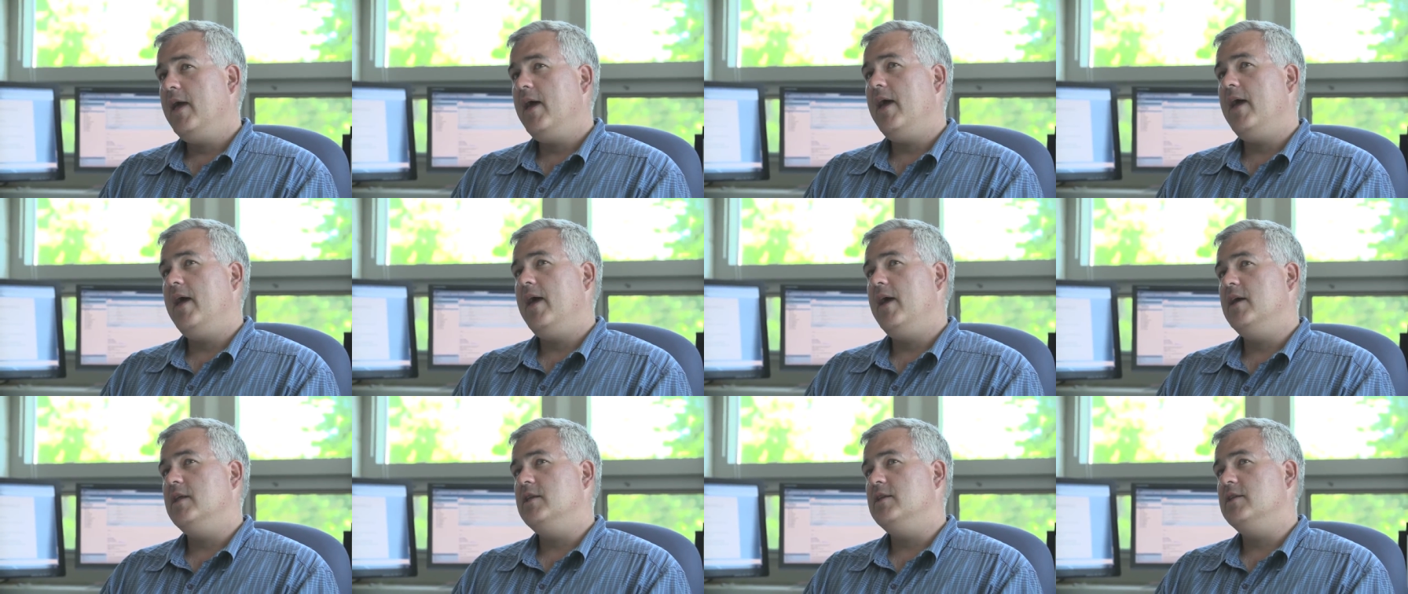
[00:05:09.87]

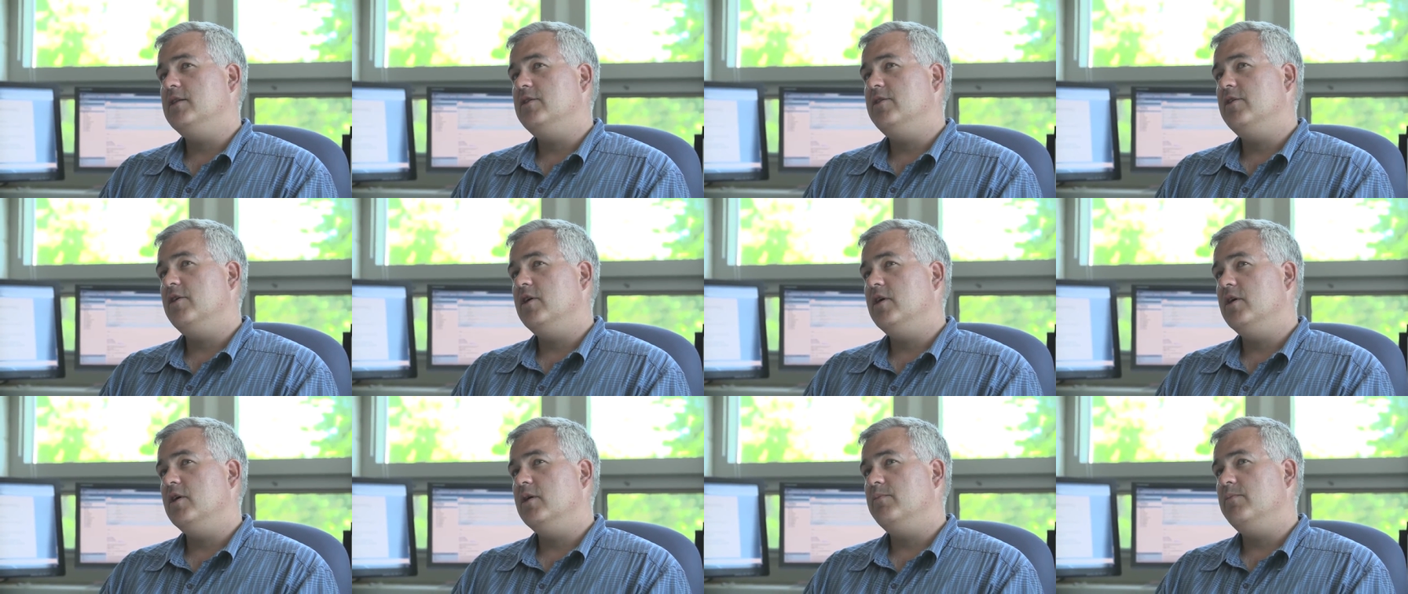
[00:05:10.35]
and
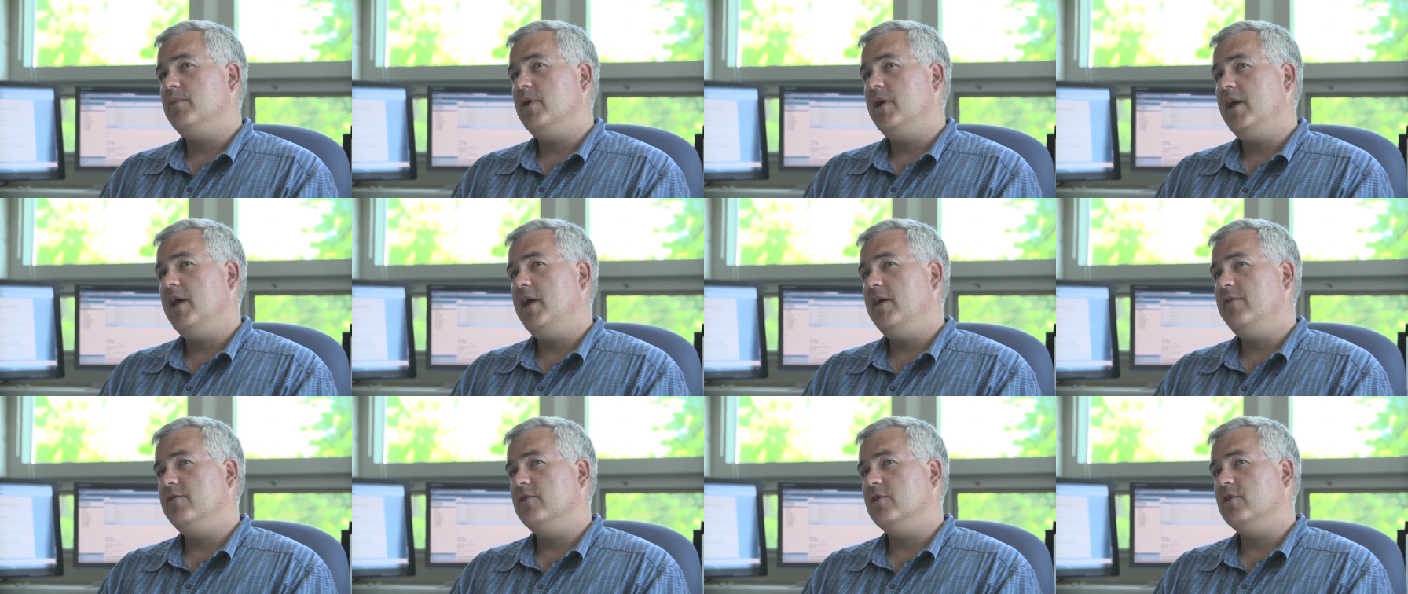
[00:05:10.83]
their
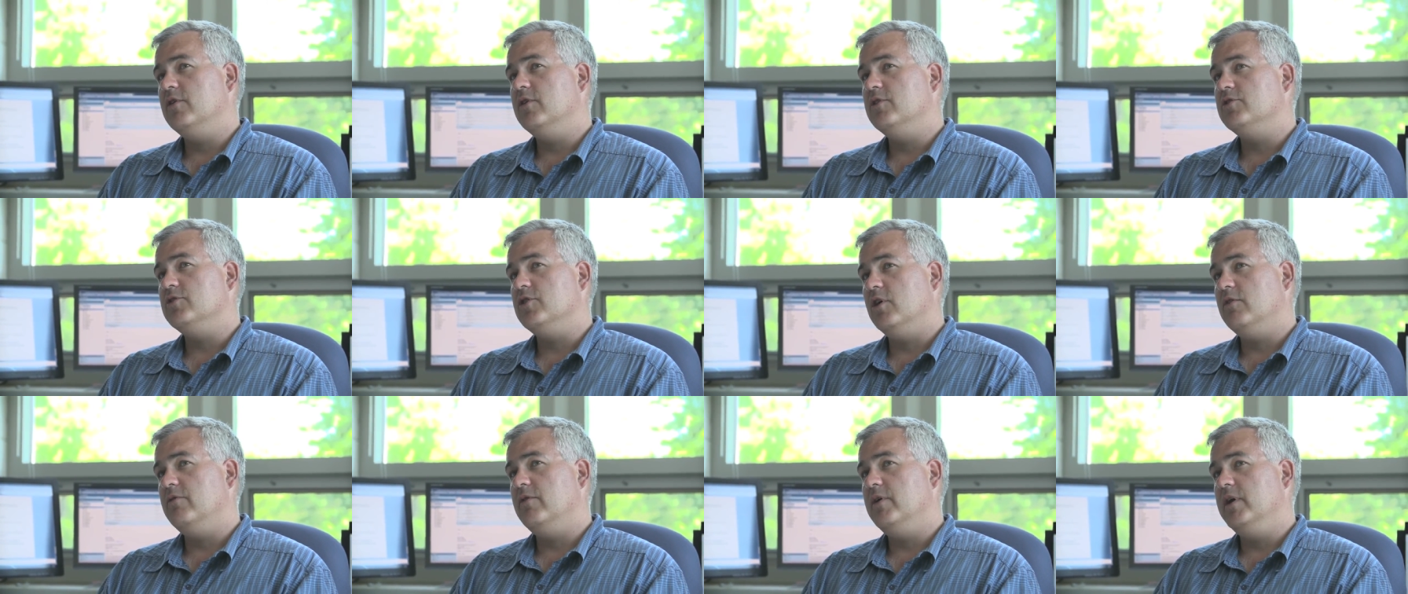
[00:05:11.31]
behavior
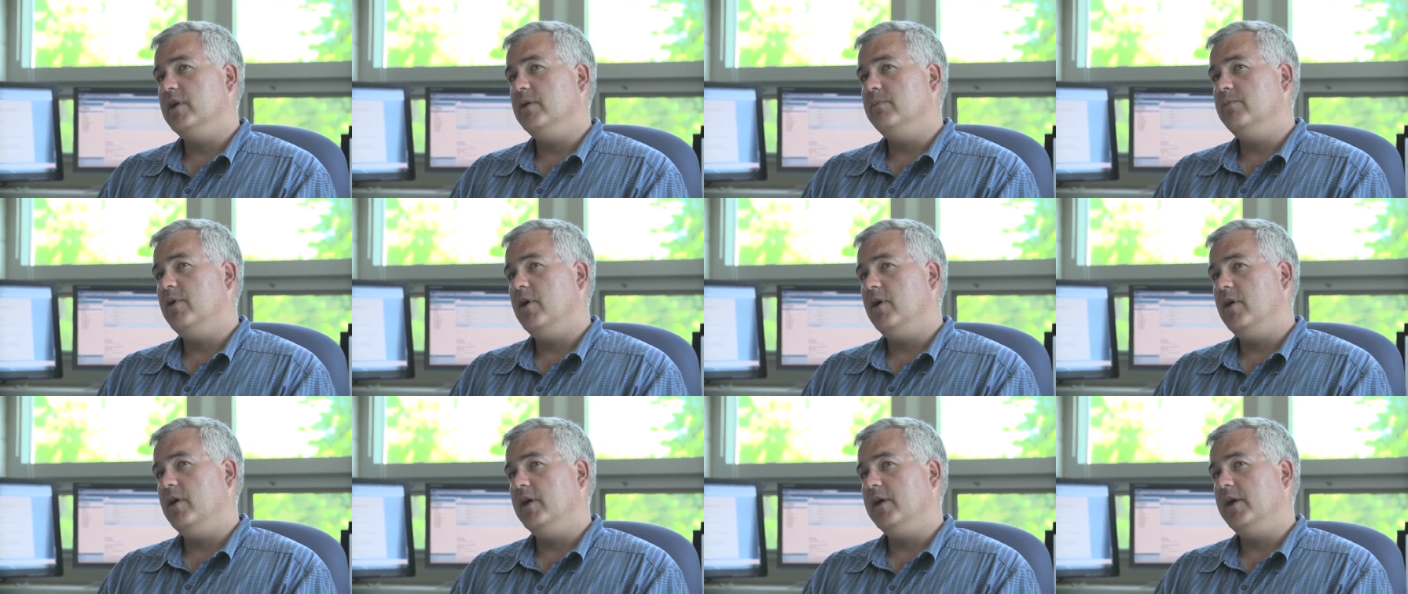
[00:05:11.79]
is already
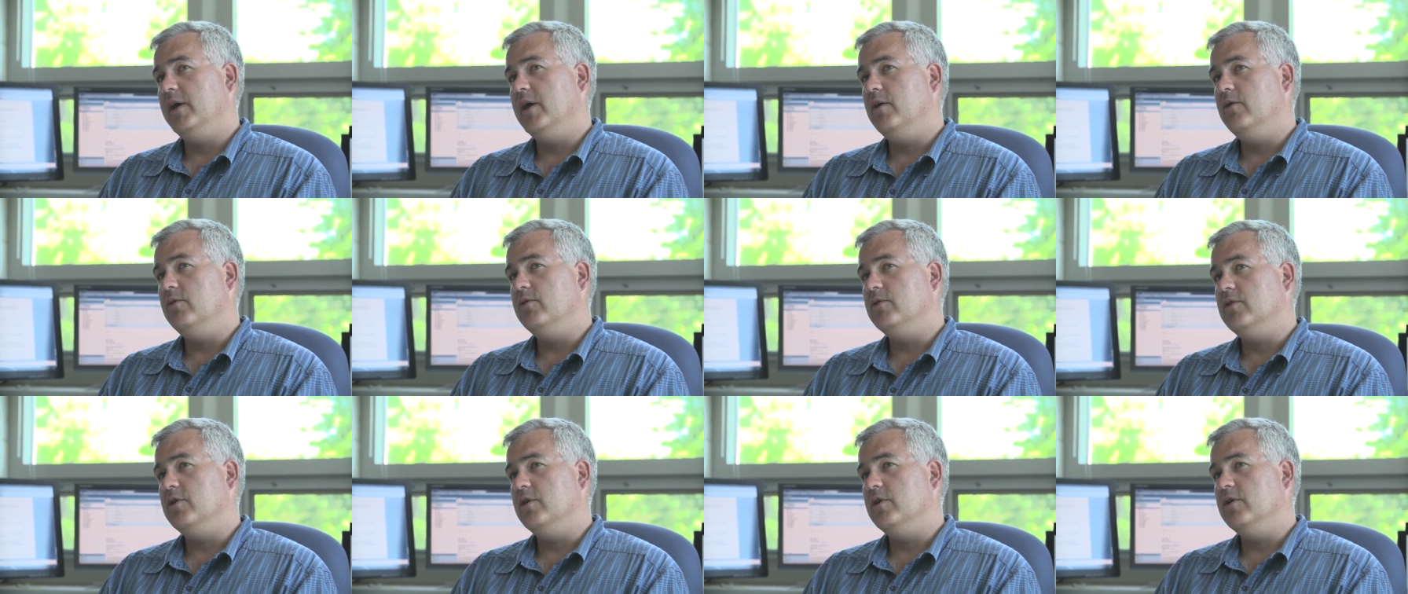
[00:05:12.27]
bearing
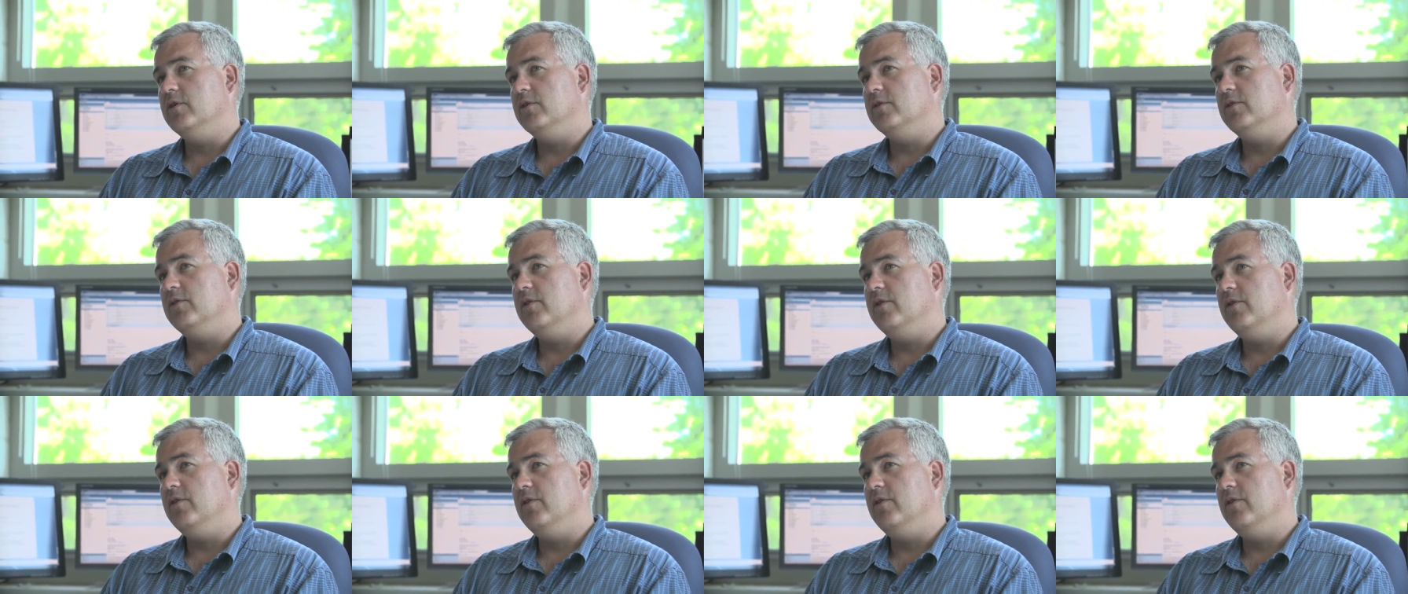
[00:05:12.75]
out their,